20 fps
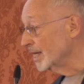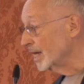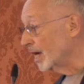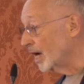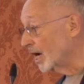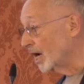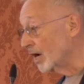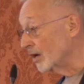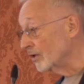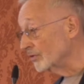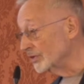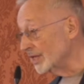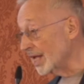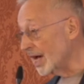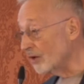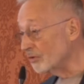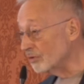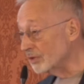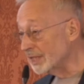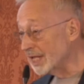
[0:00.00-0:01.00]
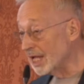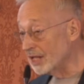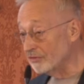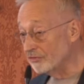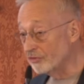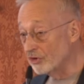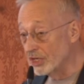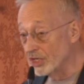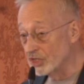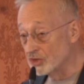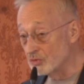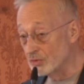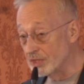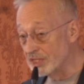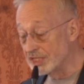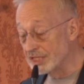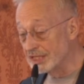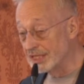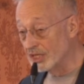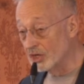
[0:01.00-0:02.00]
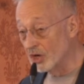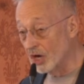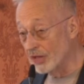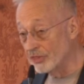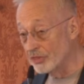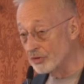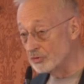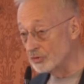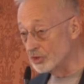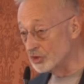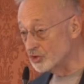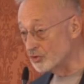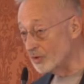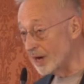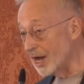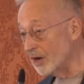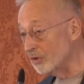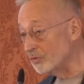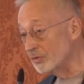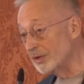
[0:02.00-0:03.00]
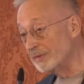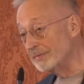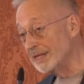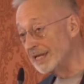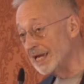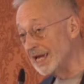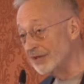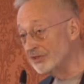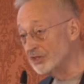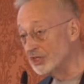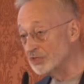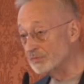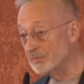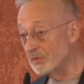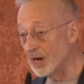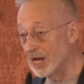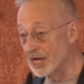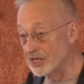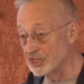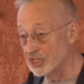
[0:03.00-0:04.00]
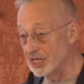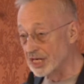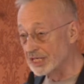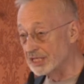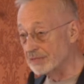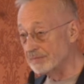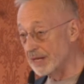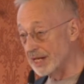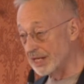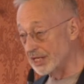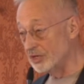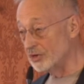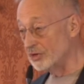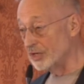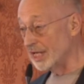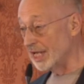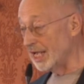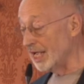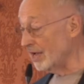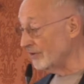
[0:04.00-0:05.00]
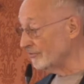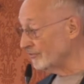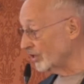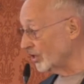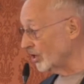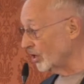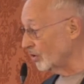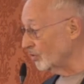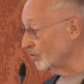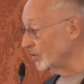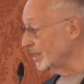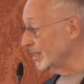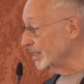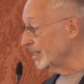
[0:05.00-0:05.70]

Now, California has recently gone through a drought. We began this project about a year and a half ago,